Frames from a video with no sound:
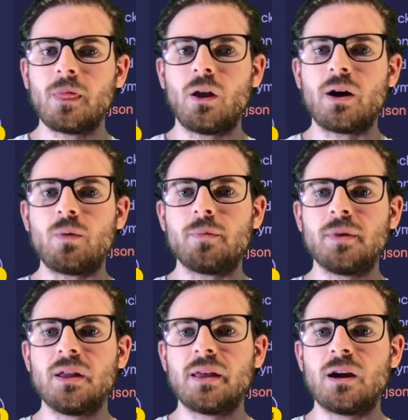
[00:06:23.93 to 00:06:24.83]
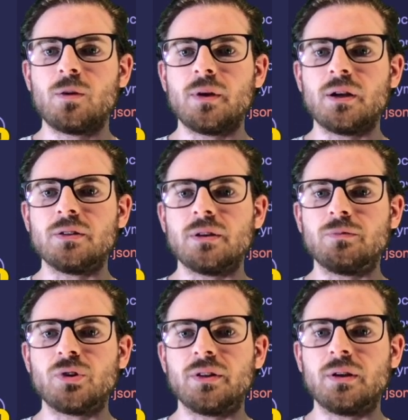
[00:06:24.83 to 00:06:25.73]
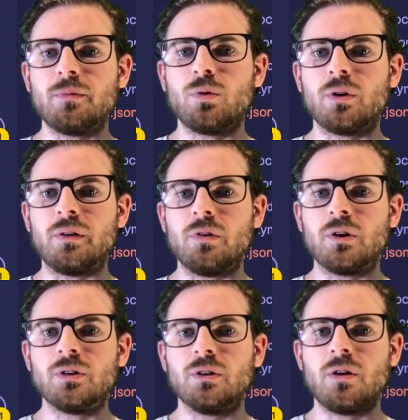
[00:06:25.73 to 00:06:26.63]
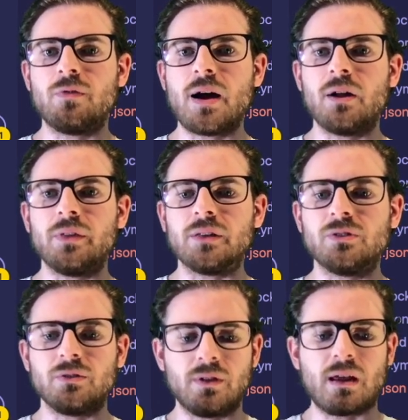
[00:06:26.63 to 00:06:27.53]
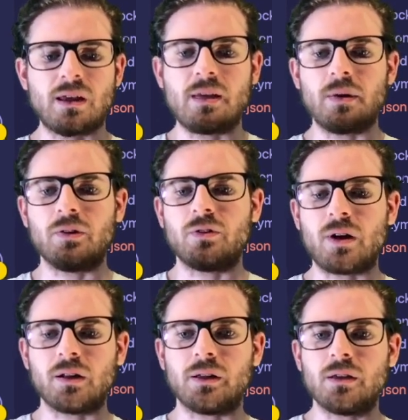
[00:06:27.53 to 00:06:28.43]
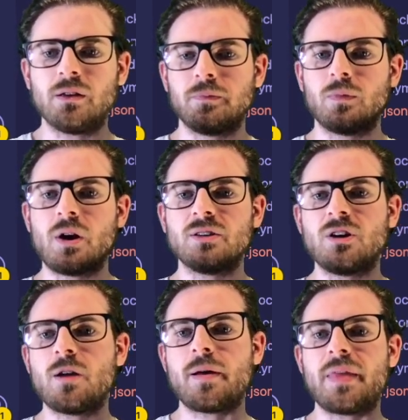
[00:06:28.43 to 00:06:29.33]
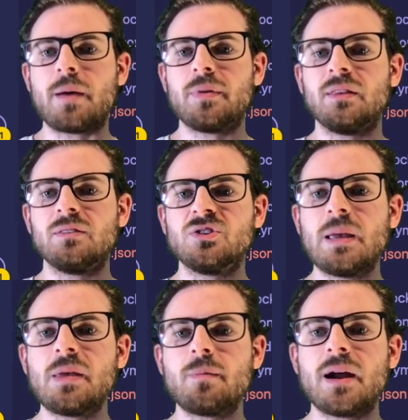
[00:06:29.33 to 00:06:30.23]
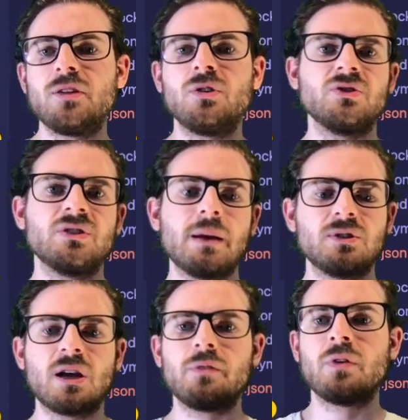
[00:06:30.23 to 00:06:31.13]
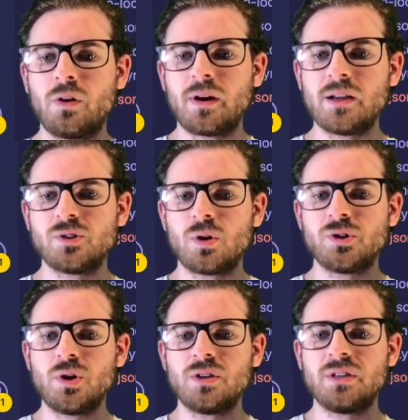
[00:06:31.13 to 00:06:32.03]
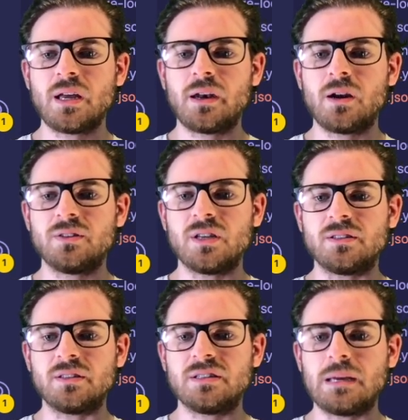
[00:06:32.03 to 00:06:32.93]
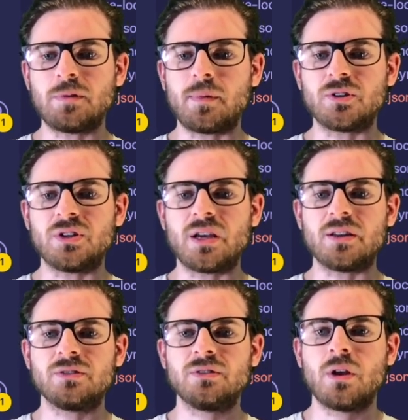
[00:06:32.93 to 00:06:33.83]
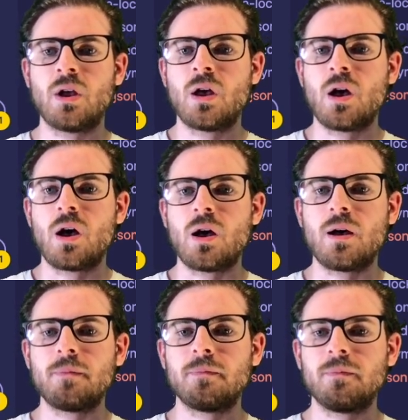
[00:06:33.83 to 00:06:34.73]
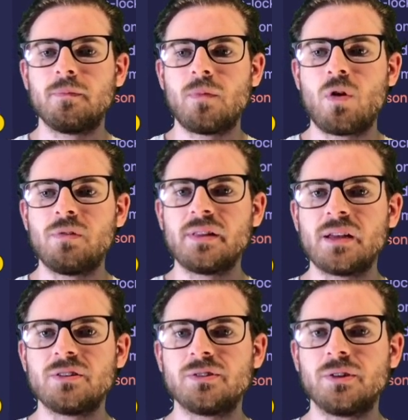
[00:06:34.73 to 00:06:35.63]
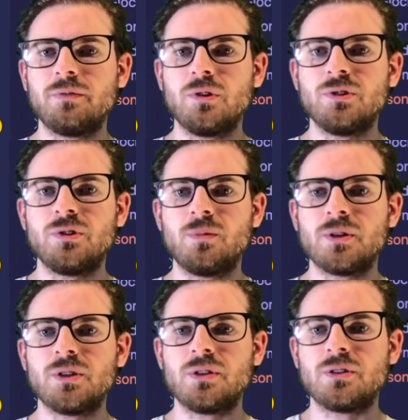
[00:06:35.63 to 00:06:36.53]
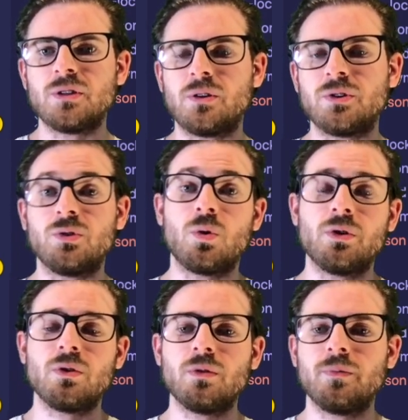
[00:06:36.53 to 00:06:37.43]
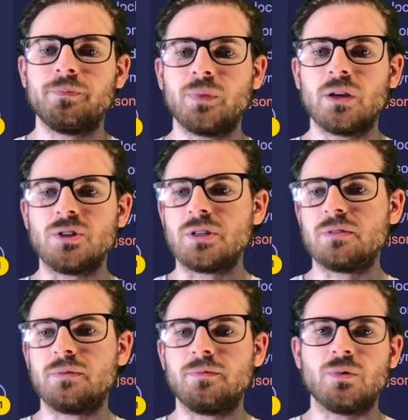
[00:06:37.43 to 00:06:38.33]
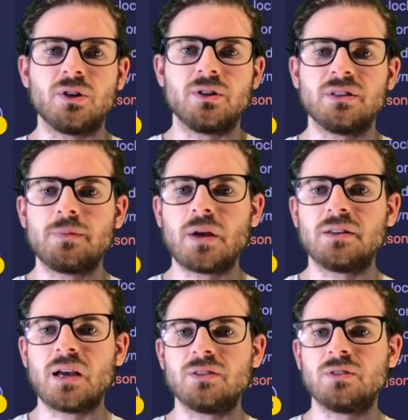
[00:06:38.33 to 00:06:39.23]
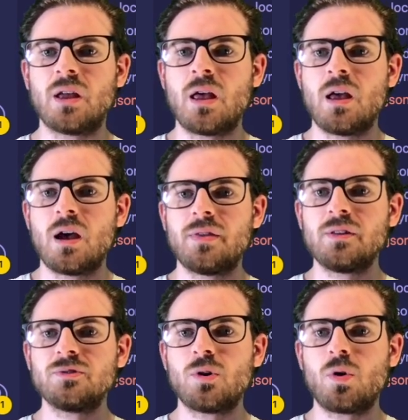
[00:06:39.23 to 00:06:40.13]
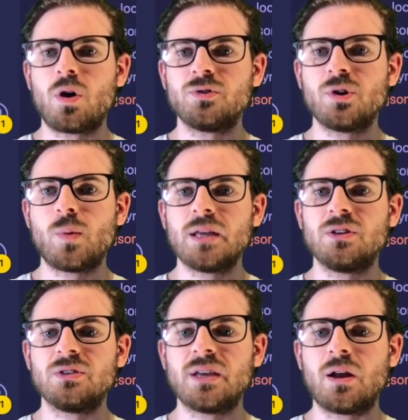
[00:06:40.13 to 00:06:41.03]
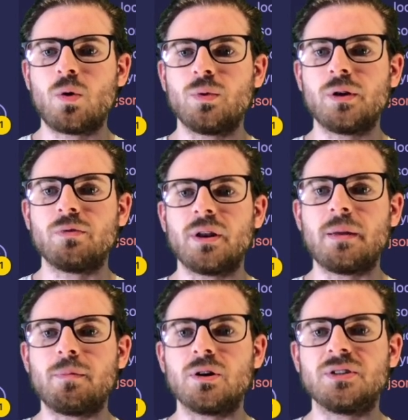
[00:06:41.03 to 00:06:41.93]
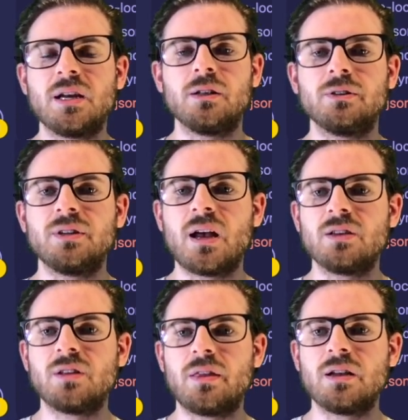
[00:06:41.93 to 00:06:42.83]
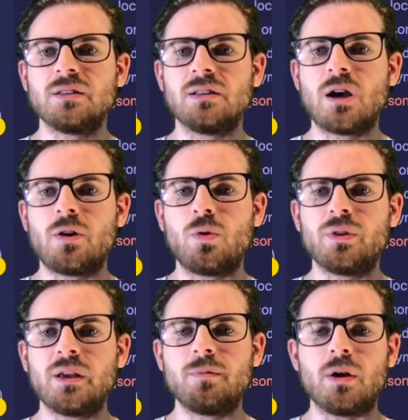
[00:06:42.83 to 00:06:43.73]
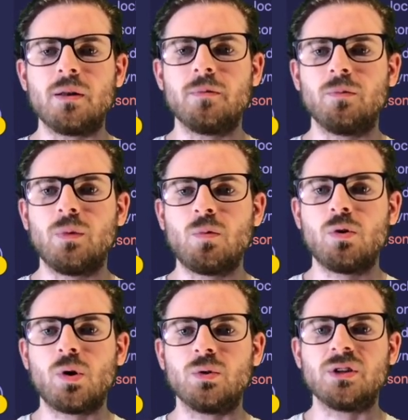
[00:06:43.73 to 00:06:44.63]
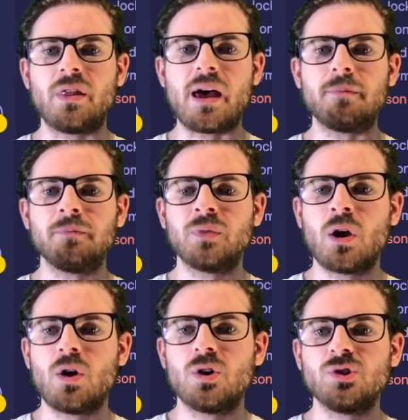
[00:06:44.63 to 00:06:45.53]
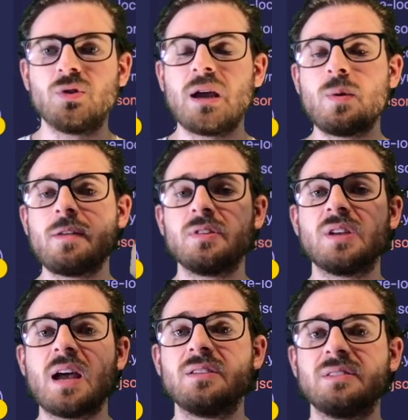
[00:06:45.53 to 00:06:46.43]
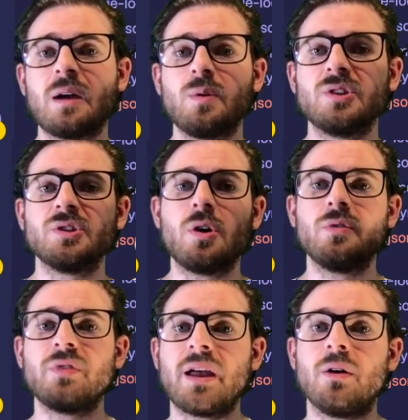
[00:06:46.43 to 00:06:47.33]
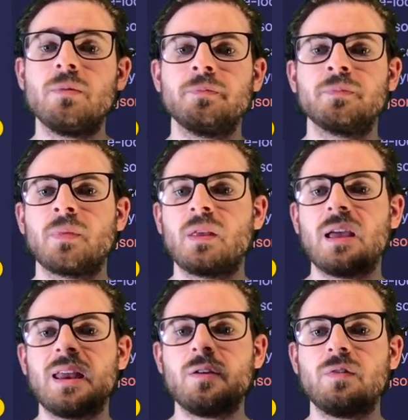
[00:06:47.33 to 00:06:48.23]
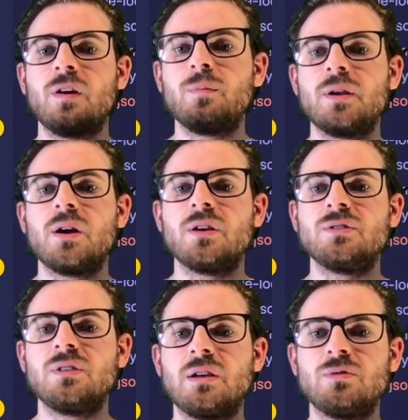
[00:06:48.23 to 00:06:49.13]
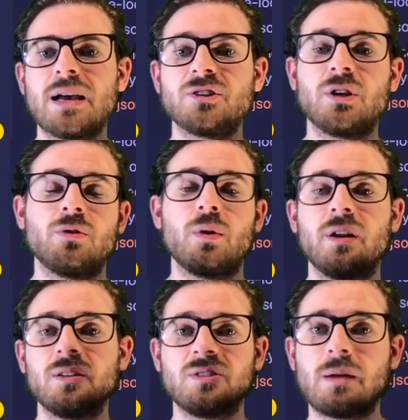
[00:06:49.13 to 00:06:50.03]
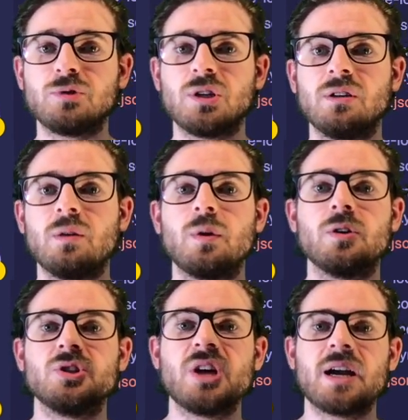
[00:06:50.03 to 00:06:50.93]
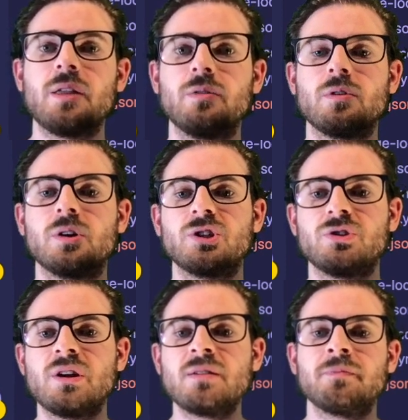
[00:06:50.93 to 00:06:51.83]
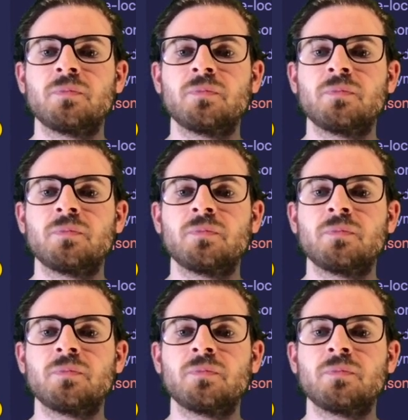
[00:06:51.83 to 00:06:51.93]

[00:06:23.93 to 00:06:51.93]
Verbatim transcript: All right, well, I'm getting that error because I'm trying to import a file that's named incorrectly. All right, sorry about that, but just keep that in mind. You can skip stuff. All right, so also you can see down here, it says it skipped a bunch of tests. Hopefully that doesn't confuse you too much in this little tutorial. It's just, we're gonna skip that test. I think there's also a way to say only run a particular test. I think it's like .only, but we won't go into that. So now we have a test that we saw fail, and it failed because it's actually throwing an exception and we were checking the wrong string.